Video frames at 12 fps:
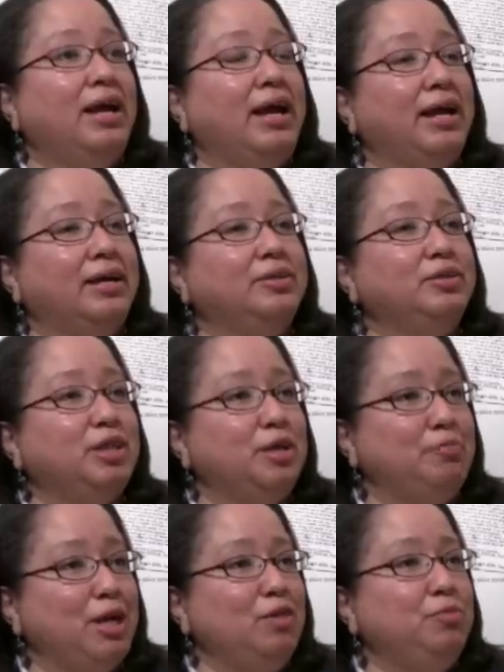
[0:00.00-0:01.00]
And they
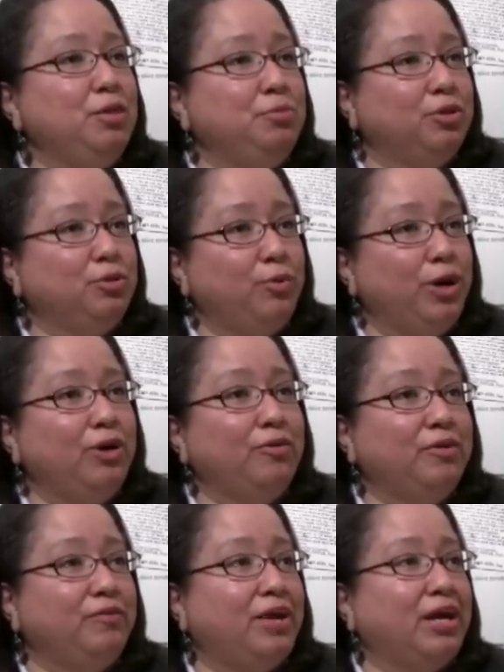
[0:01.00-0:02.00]
made people aware
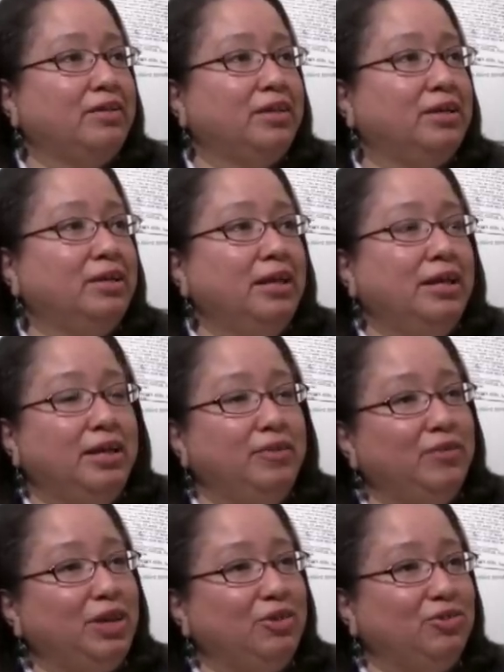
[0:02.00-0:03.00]
of the fact that
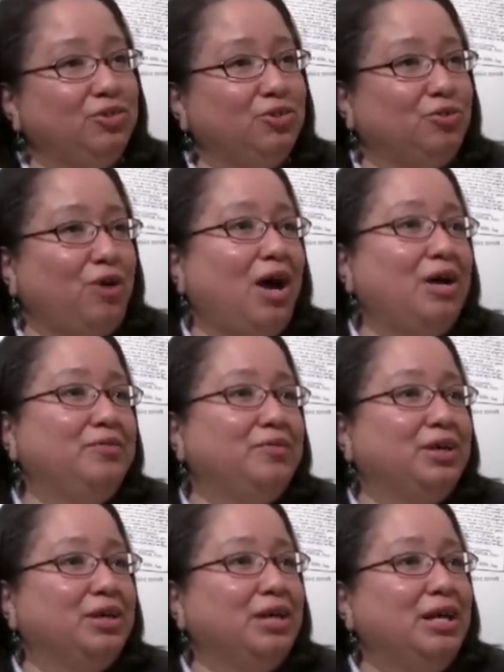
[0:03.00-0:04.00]
even as you're
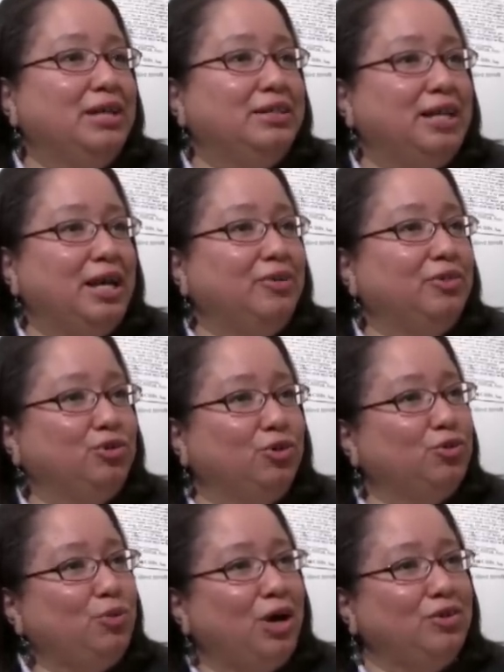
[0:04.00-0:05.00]
driving down the
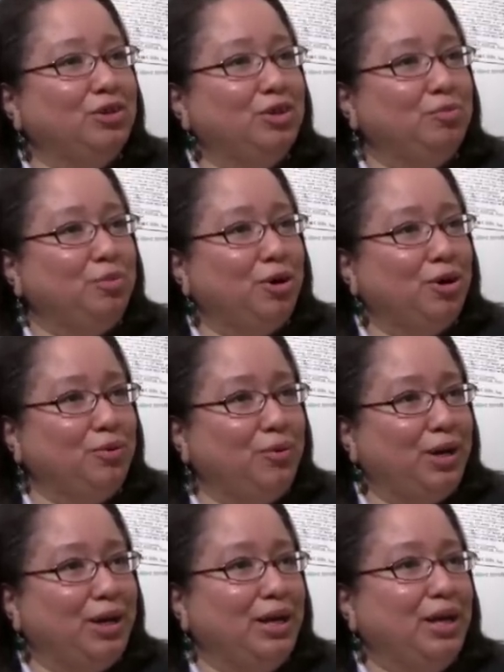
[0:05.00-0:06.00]
George Washington
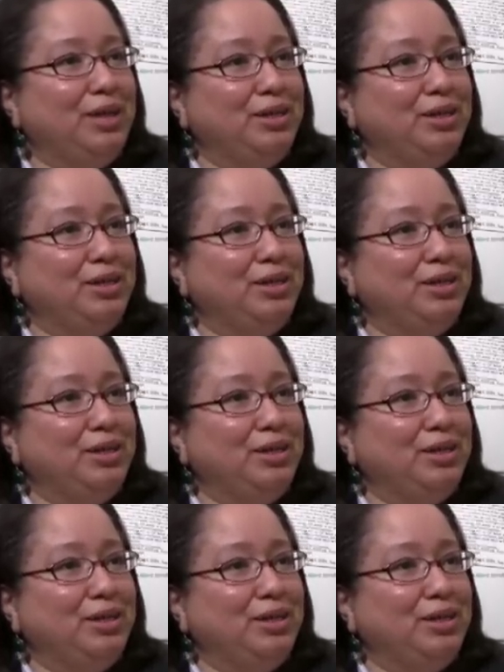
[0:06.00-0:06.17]
Parkway